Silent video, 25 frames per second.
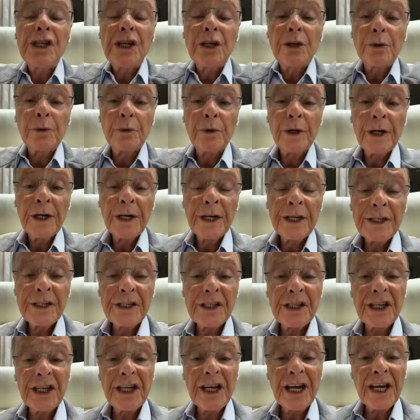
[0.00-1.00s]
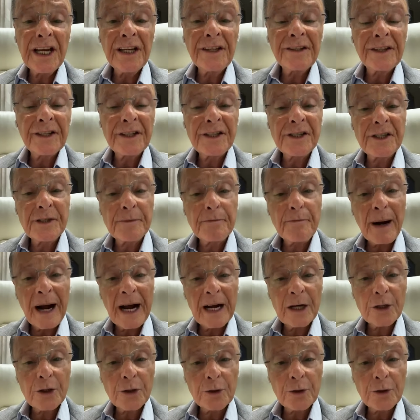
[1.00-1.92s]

because I'm not worthy